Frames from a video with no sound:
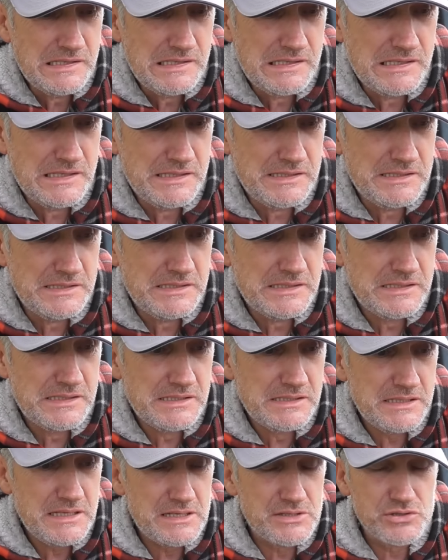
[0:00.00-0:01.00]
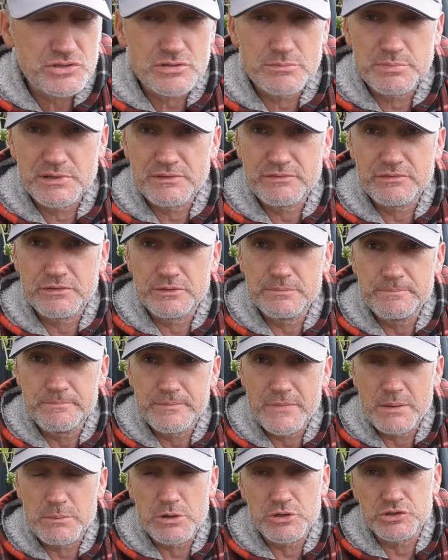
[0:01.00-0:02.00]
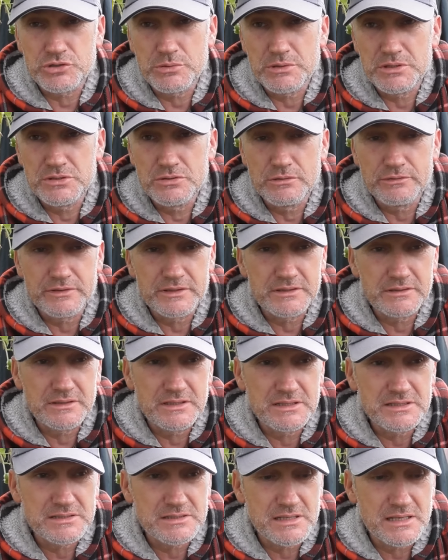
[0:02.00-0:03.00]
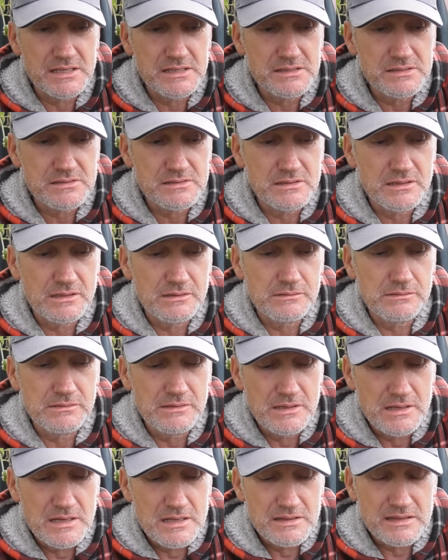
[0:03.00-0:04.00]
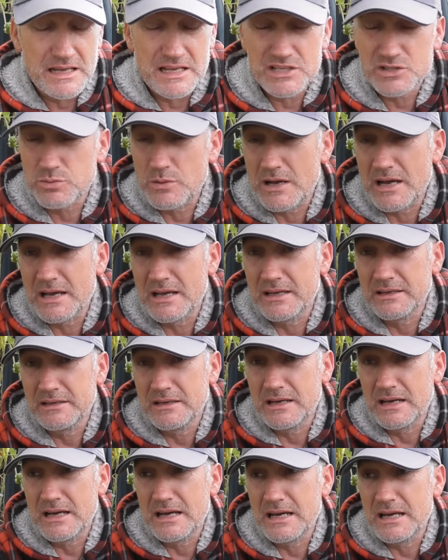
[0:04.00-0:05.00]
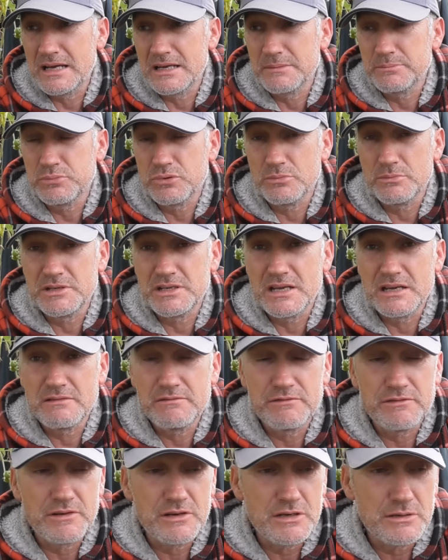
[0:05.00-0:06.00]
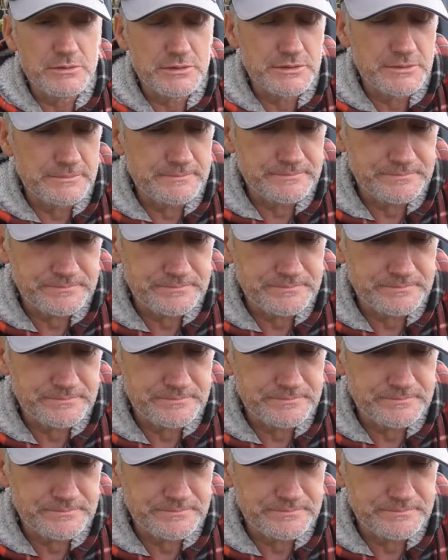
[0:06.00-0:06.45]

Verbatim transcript: and uh, yeah, it should be fun. I'm not doing nothing these days, so that's why I put my name forward.